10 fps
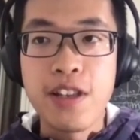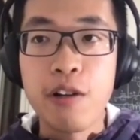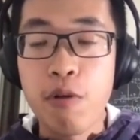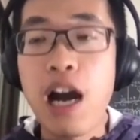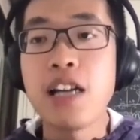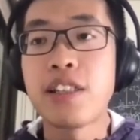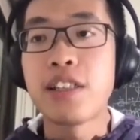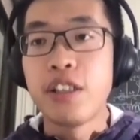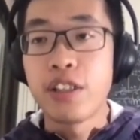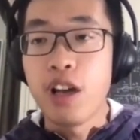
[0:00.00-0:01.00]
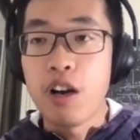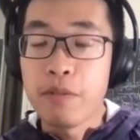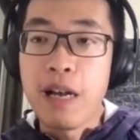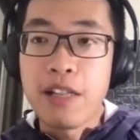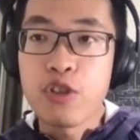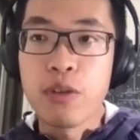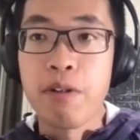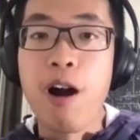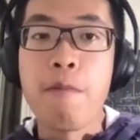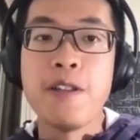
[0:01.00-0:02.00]
right
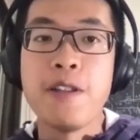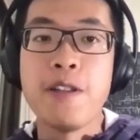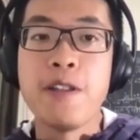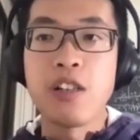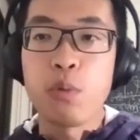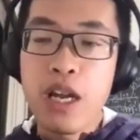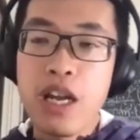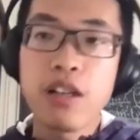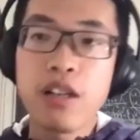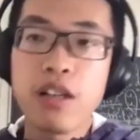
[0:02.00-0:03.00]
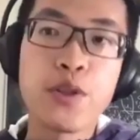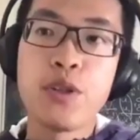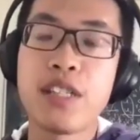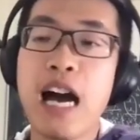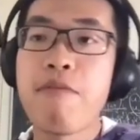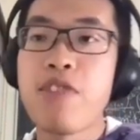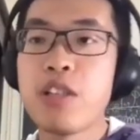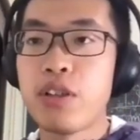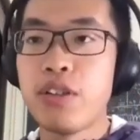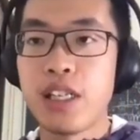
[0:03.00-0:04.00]
optimization problem. And we are going to dive
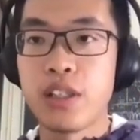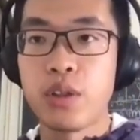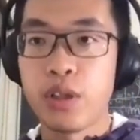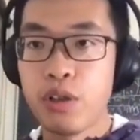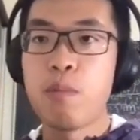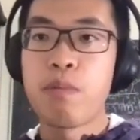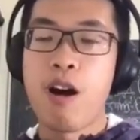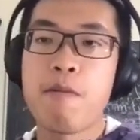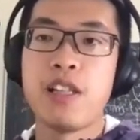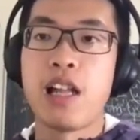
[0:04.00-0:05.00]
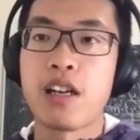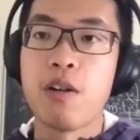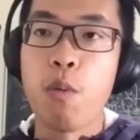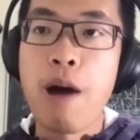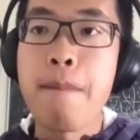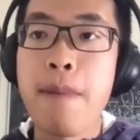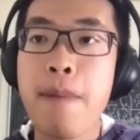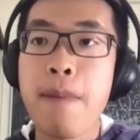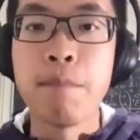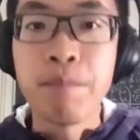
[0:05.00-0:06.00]
into these two problems like one
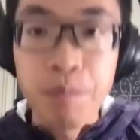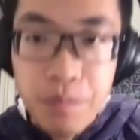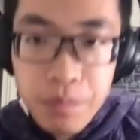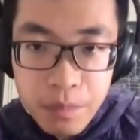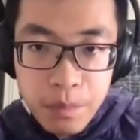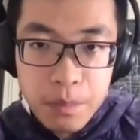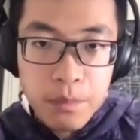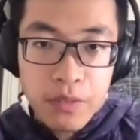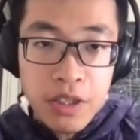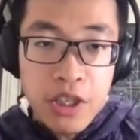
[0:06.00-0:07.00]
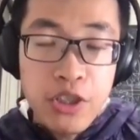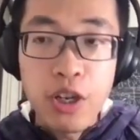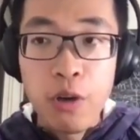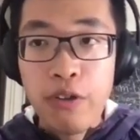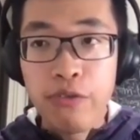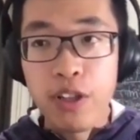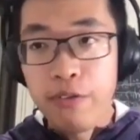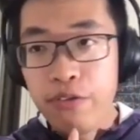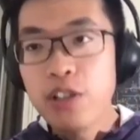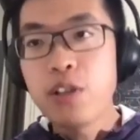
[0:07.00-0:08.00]
by one. So for
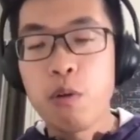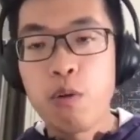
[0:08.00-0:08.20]
the first